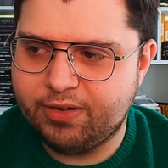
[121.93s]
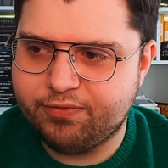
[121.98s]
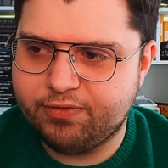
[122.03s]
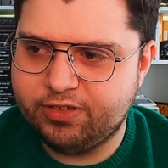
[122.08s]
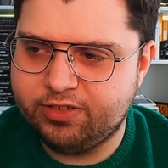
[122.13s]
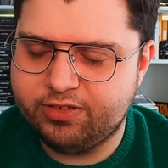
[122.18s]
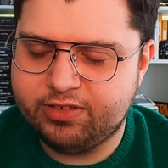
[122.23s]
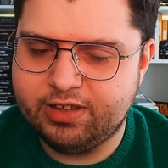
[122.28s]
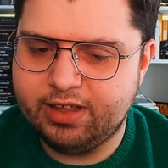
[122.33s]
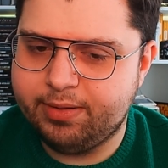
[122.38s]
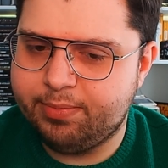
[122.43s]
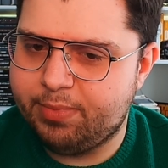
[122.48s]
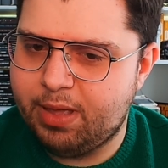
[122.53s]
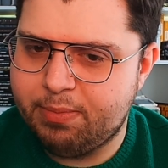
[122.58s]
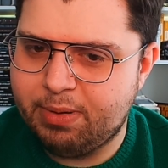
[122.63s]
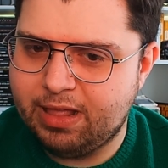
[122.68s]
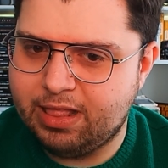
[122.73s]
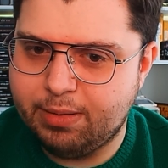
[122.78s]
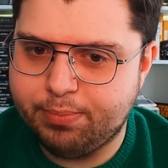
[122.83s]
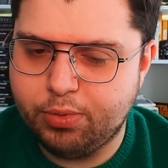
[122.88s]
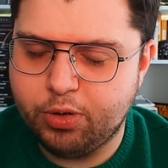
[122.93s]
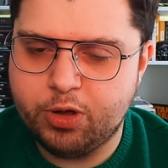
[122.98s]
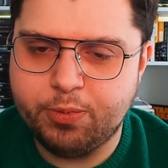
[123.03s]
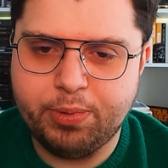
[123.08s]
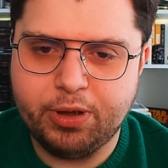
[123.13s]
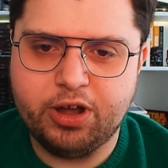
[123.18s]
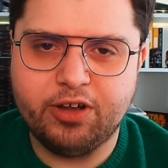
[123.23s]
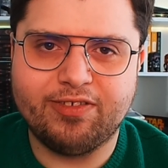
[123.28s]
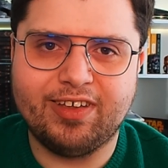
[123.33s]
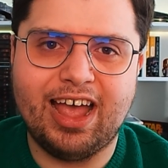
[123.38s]
referenced maybe in the
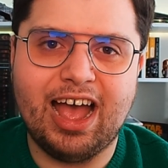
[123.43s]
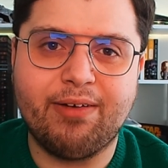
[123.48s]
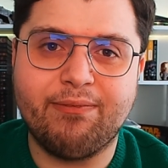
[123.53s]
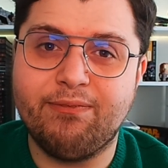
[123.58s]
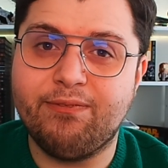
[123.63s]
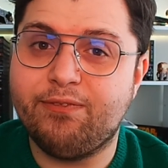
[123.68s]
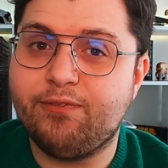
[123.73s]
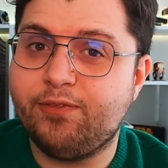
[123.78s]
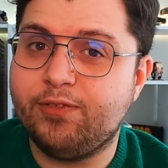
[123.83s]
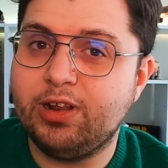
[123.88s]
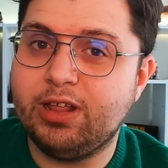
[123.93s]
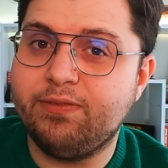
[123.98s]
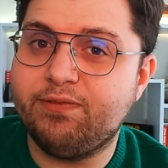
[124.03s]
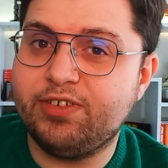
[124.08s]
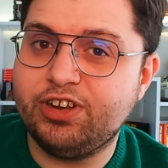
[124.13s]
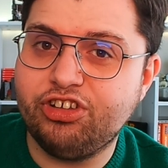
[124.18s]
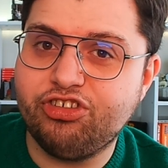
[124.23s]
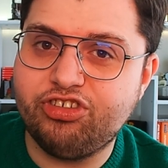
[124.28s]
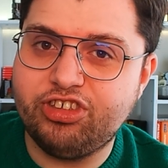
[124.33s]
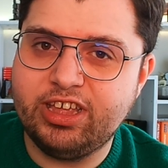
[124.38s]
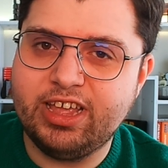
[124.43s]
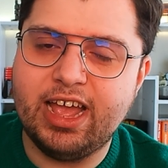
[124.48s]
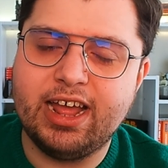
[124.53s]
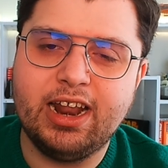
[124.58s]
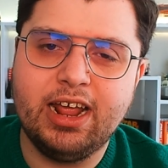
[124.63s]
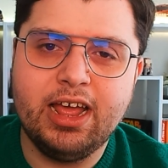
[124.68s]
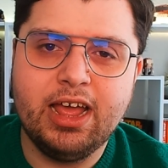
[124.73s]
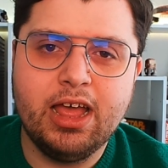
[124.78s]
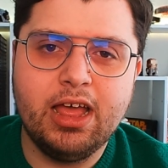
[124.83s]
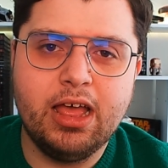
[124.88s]
book because I haven't fully finished
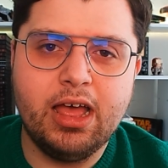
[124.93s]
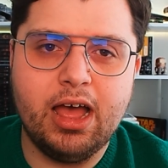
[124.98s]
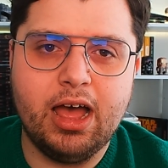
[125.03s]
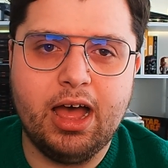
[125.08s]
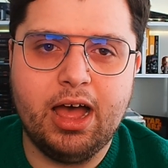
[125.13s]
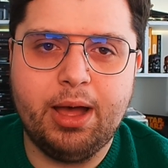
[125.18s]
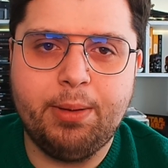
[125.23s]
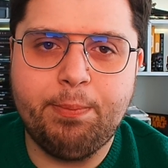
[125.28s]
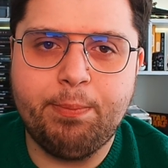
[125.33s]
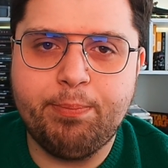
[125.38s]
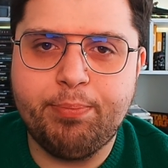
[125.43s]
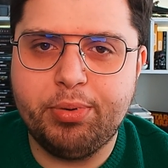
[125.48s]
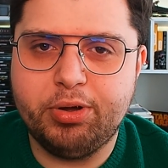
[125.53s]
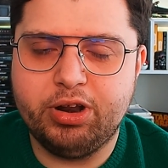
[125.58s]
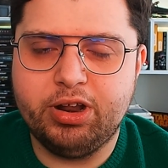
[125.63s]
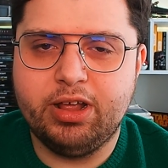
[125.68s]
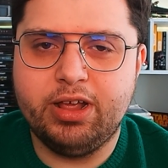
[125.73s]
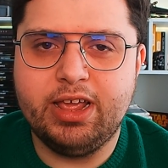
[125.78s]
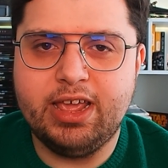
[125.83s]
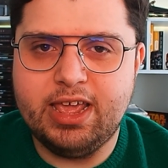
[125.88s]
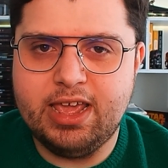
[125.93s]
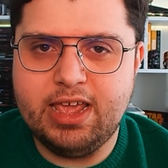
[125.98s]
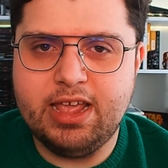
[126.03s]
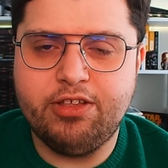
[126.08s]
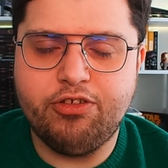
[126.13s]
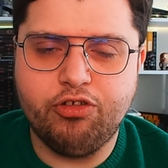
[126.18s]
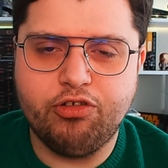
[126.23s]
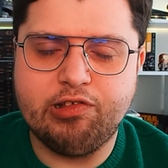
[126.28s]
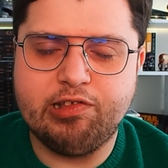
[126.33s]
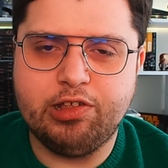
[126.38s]
it yet. But
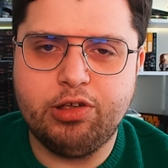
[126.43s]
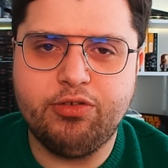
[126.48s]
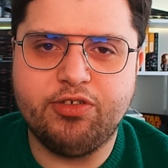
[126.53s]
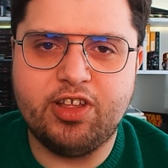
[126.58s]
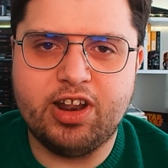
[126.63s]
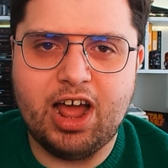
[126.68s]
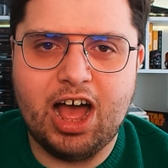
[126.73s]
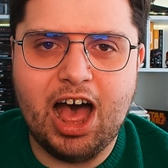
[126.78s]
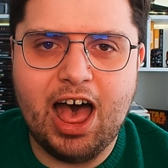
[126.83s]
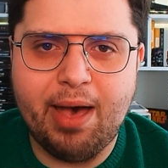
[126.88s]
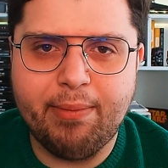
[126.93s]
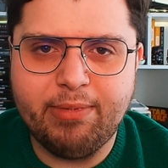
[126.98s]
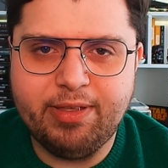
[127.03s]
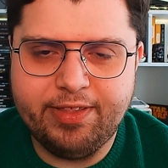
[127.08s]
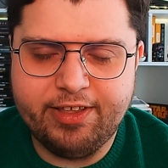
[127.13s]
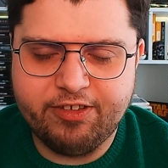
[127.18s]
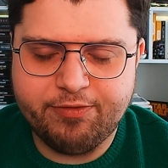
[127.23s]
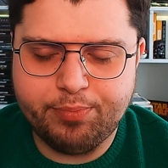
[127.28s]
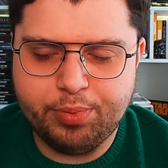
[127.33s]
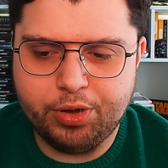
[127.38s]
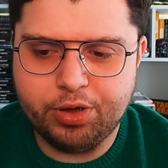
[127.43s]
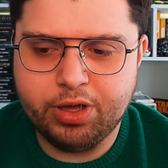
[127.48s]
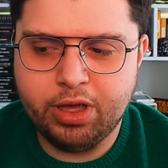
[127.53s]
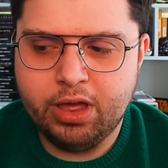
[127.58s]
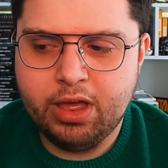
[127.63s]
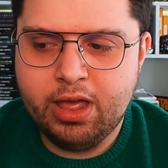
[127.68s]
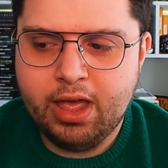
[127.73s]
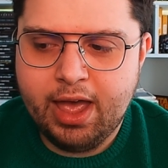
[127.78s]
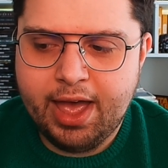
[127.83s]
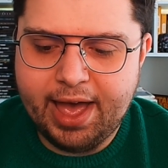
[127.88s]
he does lose an arm in this
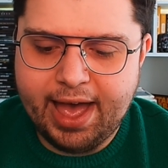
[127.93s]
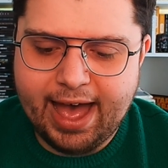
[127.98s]
book.